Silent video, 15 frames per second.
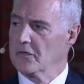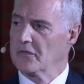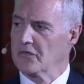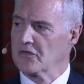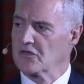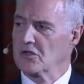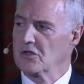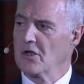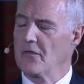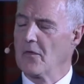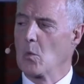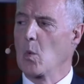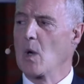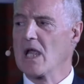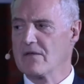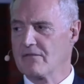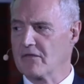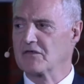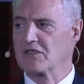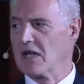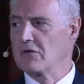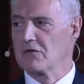that there's another wave
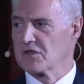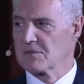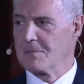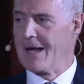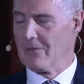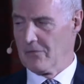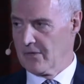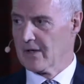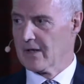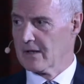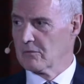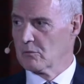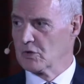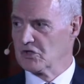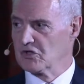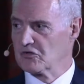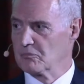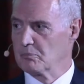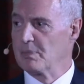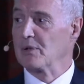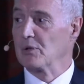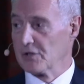of terrorism out there which is
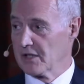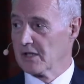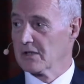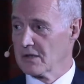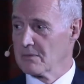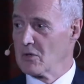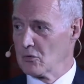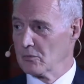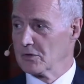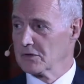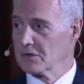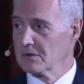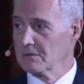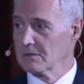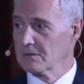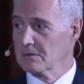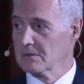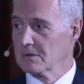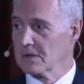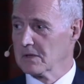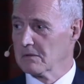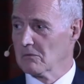building at the moment,
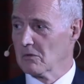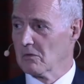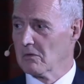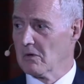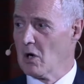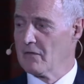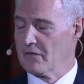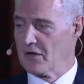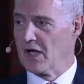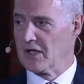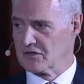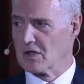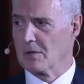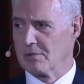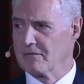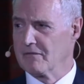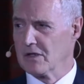or over the next couple of